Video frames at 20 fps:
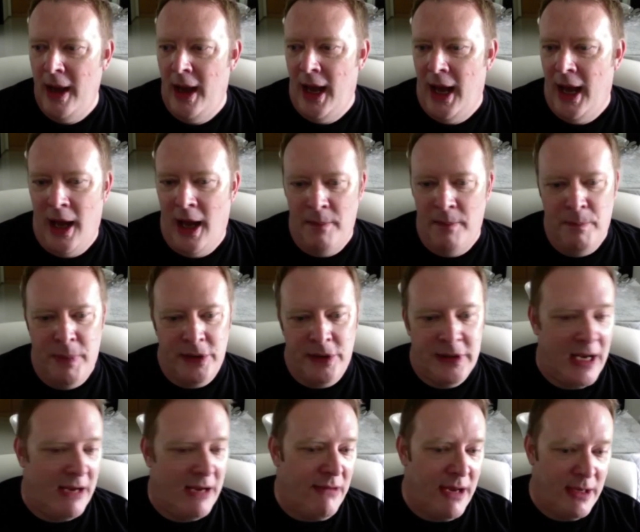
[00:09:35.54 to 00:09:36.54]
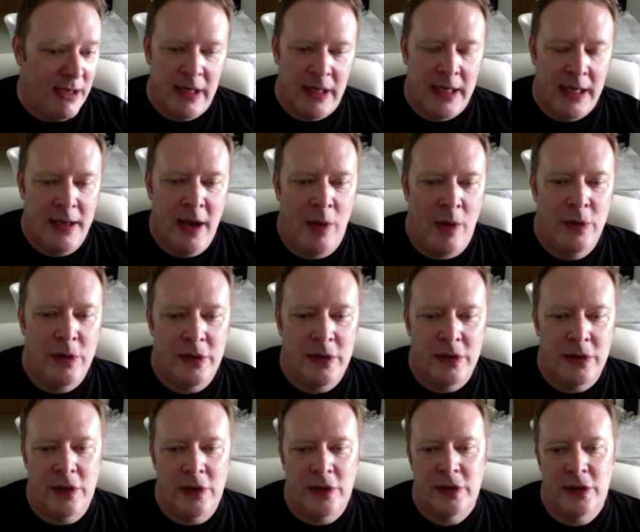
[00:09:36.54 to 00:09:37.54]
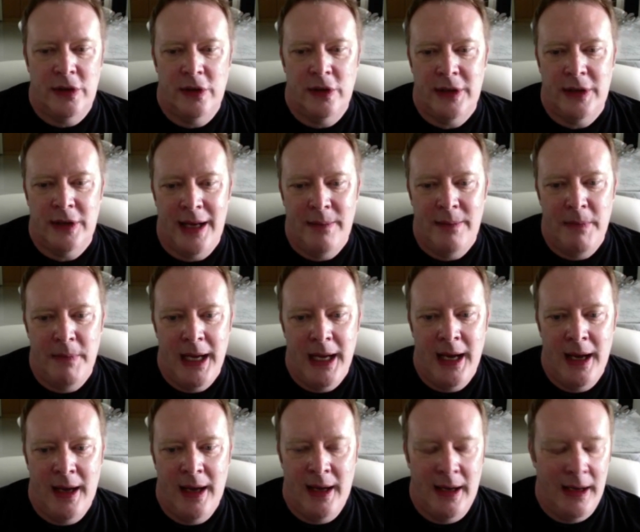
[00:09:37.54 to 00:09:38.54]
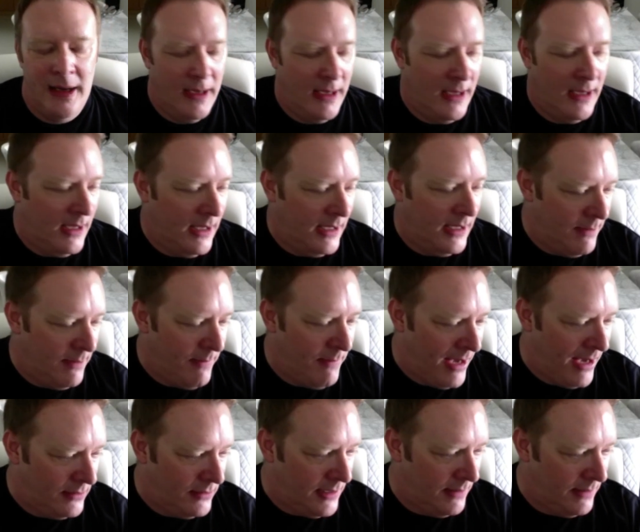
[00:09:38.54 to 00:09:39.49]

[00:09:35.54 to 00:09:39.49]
But seriously, no, just send me an email,